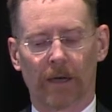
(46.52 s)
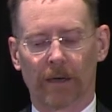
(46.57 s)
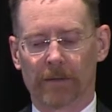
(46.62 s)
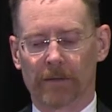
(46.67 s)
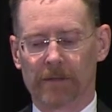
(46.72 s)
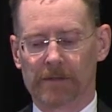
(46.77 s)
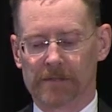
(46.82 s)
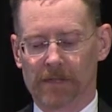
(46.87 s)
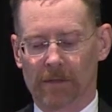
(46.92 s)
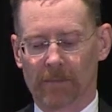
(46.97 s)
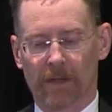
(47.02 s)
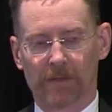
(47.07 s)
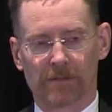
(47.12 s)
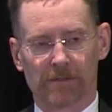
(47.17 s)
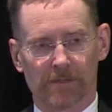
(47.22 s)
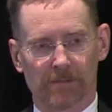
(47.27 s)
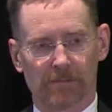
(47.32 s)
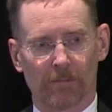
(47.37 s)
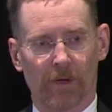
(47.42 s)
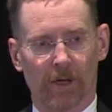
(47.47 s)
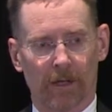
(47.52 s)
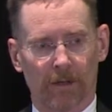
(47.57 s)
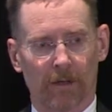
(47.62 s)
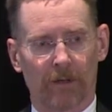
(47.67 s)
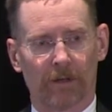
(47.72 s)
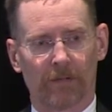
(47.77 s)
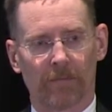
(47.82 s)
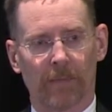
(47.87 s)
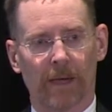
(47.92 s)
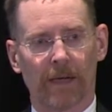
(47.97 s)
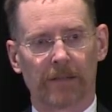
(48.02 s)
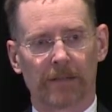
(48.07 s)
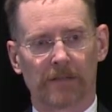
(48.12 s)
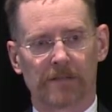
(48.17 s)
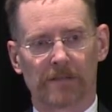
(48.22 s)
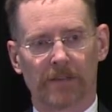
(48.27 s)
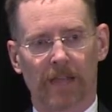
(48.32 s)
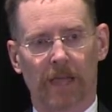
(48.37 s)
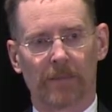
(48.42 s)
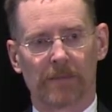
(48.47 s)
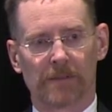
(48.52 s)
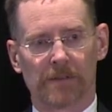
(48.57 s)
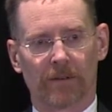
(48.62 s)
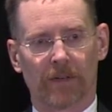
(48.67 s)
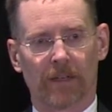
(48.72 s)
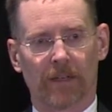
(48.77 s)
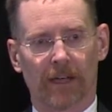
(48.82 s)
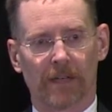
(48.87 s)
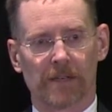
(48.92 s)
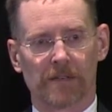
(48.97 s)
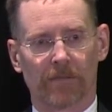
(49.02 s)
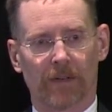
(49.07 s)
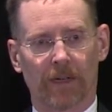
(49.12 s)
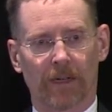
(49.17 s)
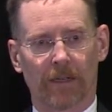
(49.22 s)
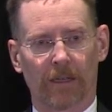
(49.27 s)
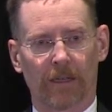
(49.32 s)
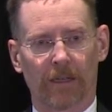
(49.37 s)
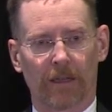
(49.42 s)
in so much as a lot of maintenance that happens around HVAC.